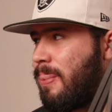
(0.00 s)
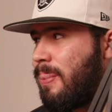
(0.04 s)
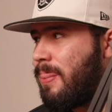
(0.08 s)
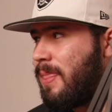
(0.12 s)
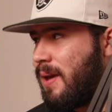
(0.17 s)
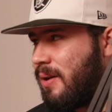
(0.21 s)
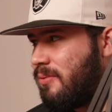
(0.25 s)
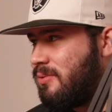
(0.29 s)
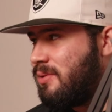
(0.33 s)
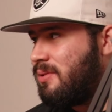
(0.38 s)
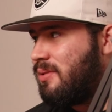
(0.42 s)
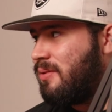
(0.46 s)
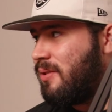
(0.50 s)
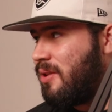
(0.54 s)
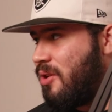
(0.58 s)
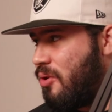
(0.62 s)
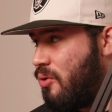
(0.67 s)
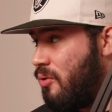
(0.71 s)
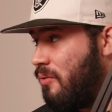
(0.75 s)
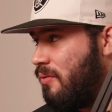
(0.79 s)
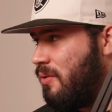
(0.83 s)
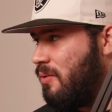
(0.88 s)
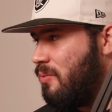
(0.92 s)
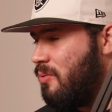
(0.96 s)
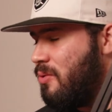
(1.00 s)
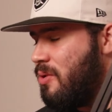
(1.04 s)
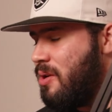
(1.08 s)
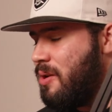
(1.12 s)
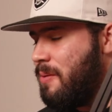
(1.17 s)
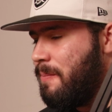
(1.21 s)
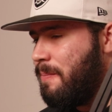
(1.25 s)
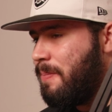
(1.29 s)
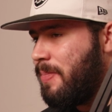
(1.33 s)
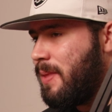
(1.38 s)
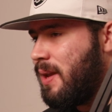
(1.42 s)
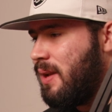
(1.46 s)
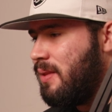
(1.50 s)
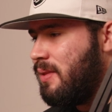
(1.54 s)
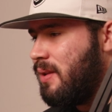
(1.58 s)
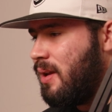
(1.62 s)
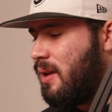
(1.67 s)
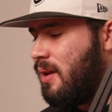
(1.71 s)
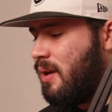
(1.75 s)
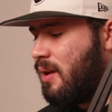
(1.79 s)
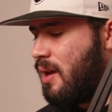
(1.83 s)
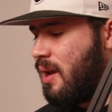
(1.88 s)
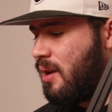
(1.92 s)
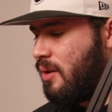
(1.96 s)
That was the COVID one. And
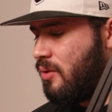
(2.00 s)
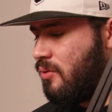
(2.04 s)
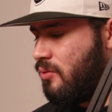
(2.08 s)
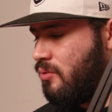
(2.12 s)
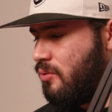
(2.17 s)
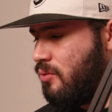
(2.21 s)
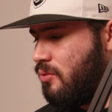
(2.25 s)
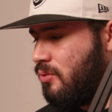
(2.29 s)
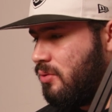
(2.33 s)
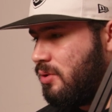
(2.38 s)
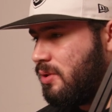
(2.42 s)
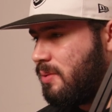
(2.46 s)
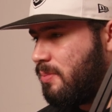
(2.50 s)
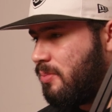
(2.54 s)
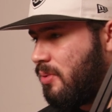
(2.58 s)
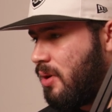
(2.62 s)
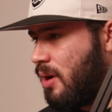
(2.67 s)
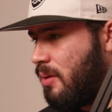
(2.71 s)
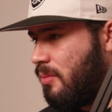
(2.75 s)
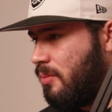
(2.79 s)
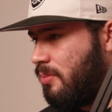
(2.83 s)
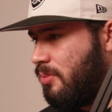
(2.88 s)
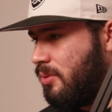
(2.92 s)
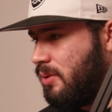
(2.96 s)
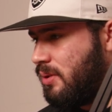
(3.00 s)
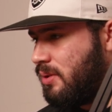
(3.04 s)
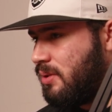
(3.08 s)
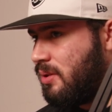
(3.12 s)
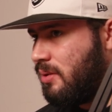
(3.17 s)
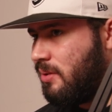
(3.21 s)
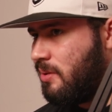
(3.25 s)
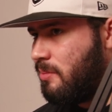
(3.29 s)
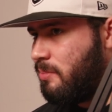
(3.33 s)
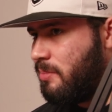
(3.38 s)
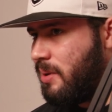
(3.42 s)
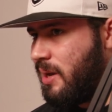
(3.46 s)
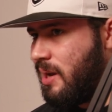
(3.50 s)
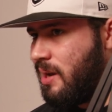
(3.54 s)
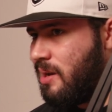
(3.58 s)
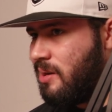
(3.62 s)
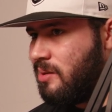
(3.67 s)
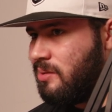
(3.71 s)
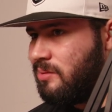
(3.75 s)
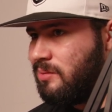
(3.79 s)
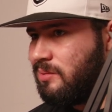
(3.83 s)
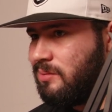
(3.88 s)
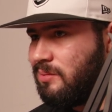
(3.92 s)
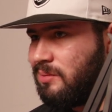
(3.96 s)
then I cruised probably till
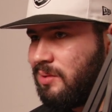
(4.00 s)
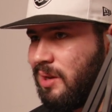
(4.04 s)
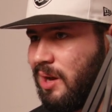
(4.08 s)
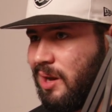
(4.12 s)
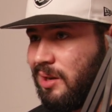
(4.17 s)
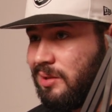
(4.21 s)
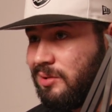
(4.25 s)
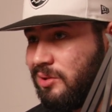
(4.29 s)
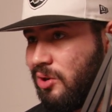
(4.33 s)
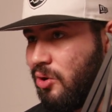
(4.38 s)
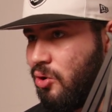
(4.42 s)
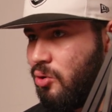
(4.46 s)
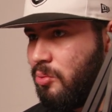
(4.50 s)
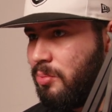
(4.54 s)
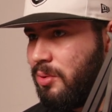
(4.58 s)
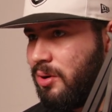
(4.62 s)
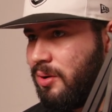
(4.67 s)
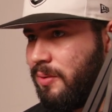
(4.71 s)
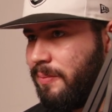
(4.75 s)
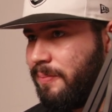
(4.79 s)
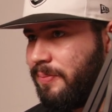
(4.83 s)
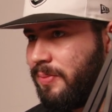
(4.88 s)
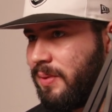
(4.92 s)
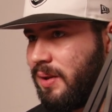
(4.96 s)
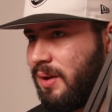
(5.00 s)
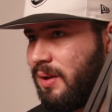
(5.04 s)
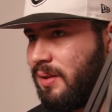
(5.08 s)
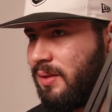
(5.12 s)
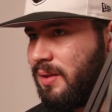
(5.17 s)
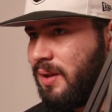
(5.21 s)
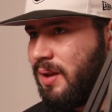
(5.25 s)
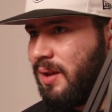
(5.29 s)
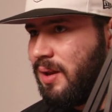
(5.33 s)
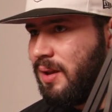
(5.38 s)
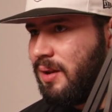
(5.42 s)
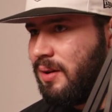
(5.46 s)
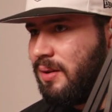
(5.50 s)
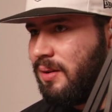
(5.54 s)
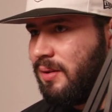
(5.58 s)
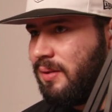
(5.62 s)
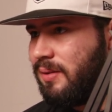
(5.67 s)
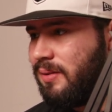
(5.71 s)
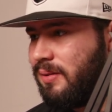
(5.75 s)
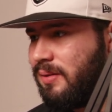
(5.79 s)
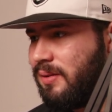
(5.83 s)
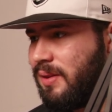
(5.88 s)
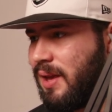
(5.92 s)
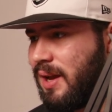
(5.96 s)
about October. And then
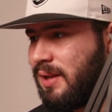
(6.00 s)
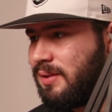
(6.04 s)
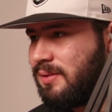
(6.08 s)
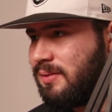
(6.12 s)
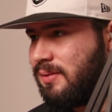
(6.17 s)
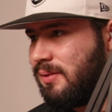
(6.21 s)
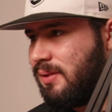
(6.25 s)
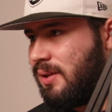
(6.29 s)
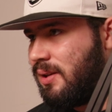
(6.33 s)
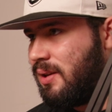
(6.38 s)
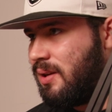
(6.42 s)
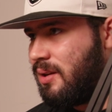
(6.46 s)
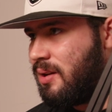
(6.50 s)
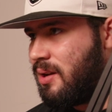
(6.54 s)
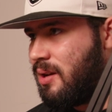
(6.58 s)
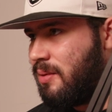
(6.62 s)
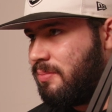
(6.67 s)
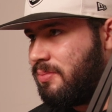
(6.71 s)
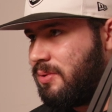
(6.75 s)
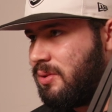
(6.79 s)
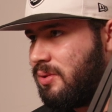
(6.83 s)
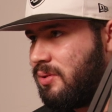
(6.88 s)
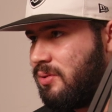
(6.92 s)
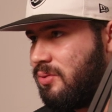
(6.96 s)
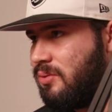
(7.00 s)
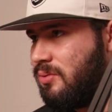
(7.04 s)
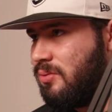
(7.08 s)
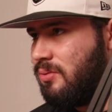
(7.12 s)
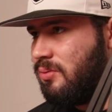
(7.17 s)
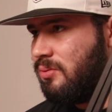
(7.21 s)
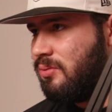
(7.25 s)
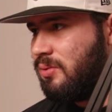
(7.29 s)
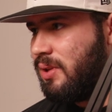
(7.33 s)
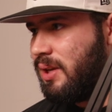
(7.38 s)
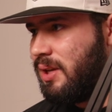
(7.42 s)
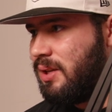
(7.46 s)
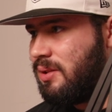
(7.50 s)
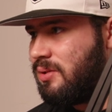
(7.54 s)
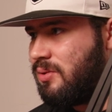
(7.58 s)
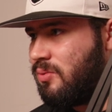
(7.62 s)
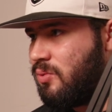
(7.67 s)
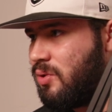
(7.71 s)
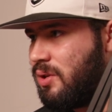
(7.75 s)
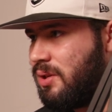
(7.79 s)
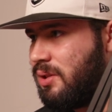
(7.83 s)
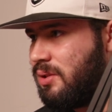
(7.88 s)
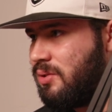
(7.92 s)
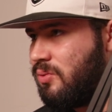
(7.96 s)
that's leading up to late
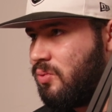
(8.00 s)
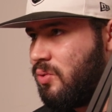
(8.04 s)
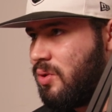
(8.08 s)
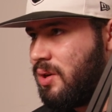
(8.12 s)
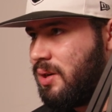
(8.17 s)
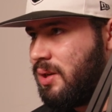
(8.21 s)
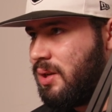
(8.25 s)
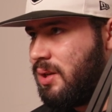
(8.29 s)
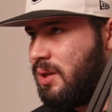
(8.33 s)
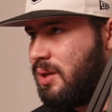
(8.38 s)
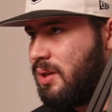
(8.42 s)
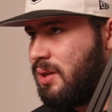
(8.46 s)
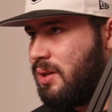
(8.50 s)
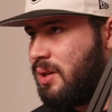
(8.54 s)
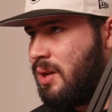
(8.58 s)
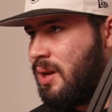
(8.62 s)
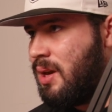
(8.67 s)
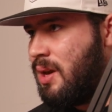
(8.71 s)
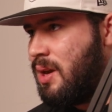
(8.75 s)
2020